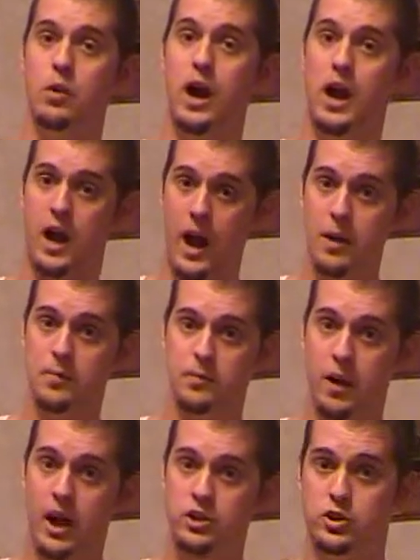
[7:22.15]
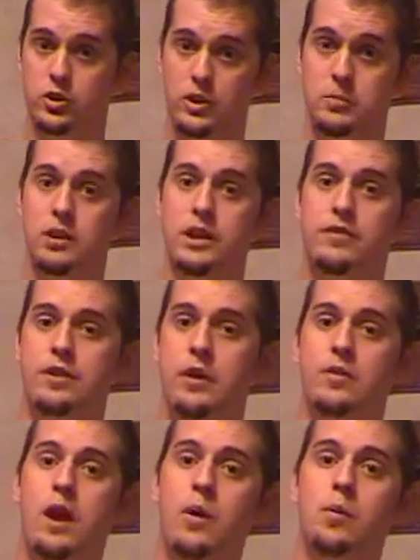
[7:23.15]
I truly believe
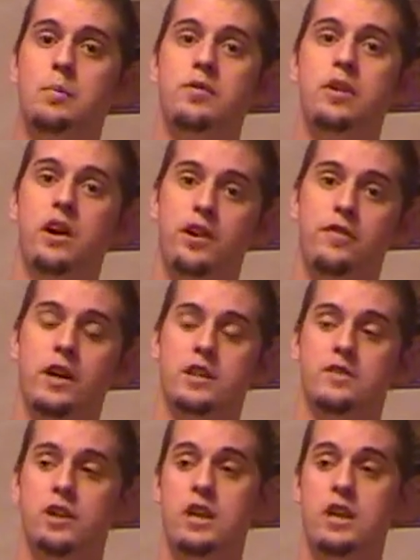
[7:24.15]
that would be very effective.